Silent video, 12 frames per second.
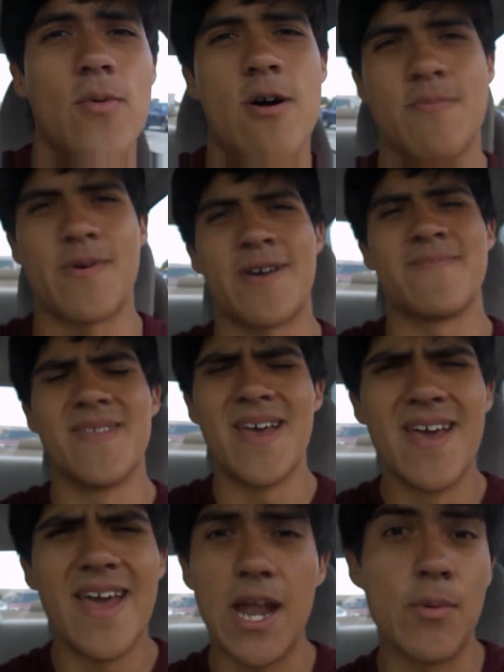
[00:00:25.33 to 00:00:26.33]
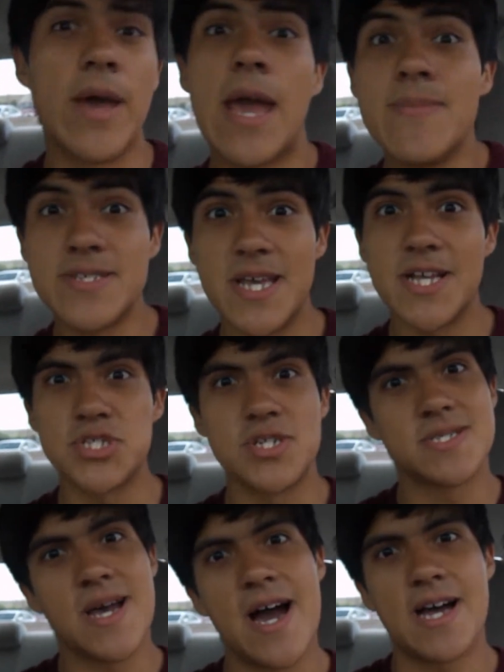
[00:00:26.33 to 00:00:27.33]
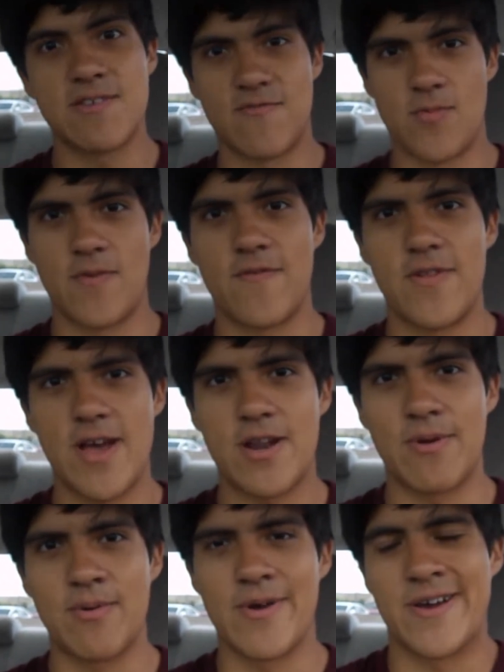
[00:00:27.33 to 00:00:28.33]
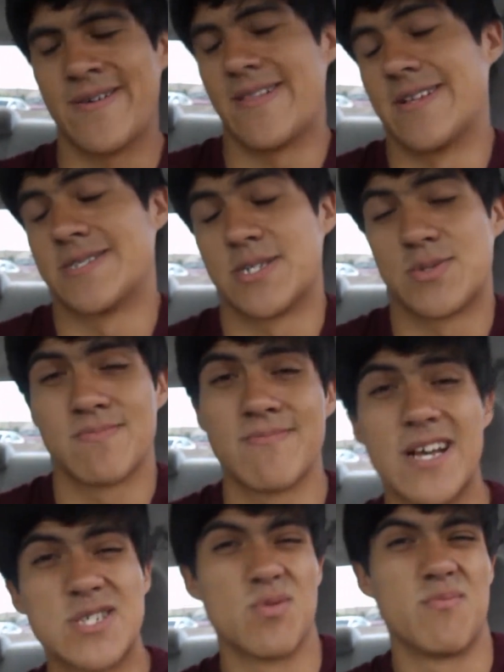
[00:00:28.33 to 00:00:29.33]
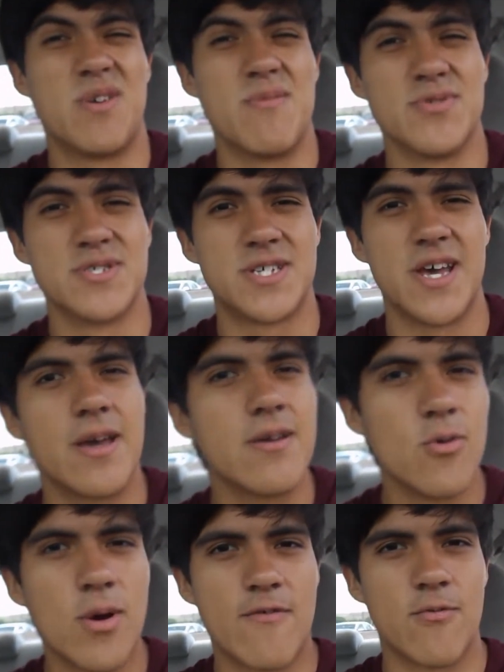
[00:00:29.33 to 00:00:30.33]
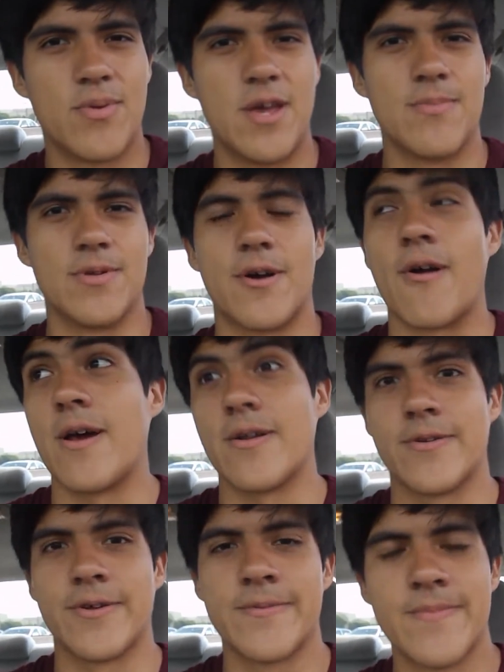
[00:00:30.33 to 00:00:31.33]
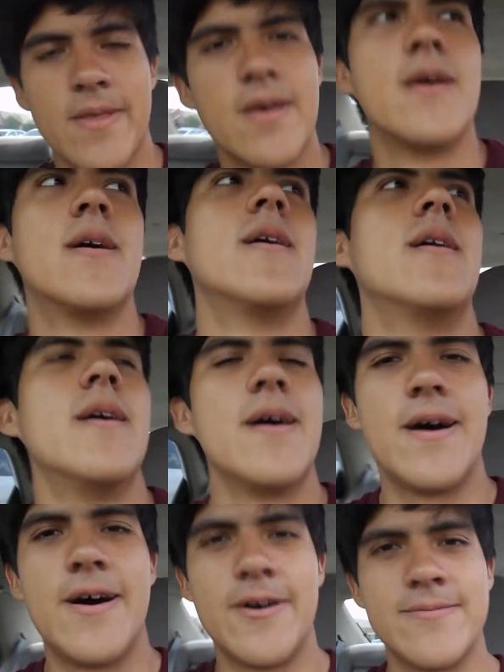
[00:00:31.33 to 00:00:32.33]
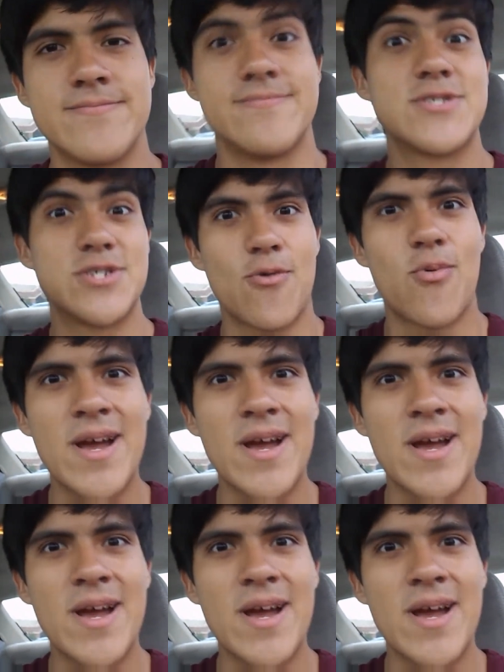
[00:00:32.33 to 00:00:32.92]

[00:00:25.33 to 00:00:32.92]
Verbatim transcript: he'll walk by. Anyway, imitation is the highest form of flattery, right? At least that's, that's what people say, whoever people are, I don't know. Um, so